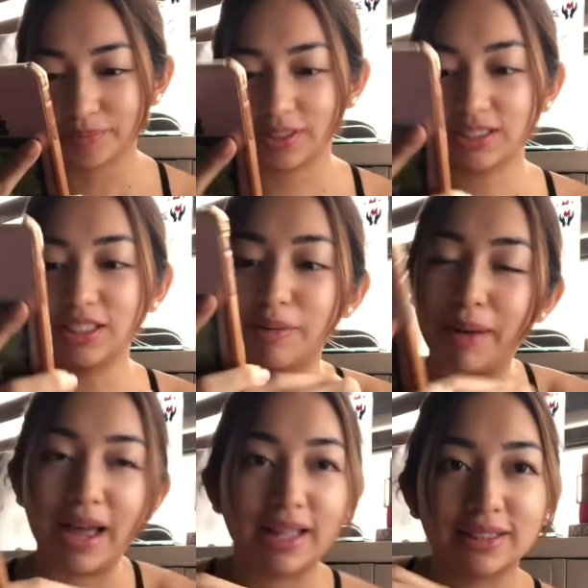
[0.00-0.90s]
Kasi
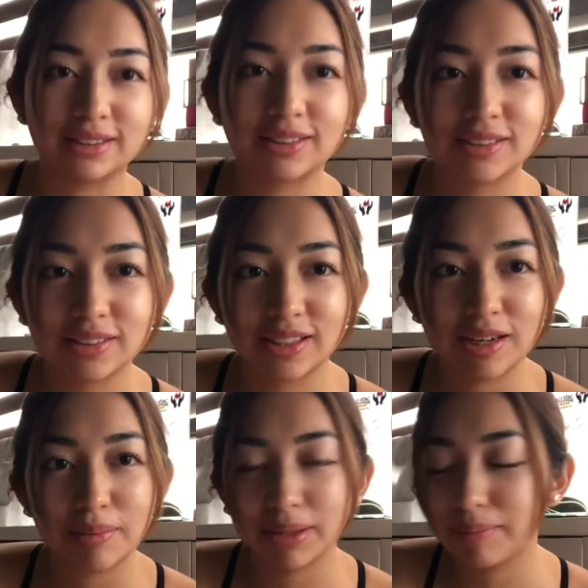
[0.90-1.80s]
naman,
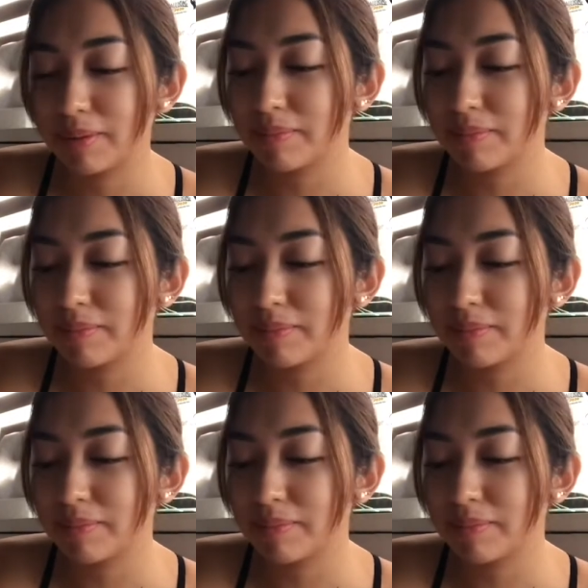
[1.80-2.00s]
tinamad pang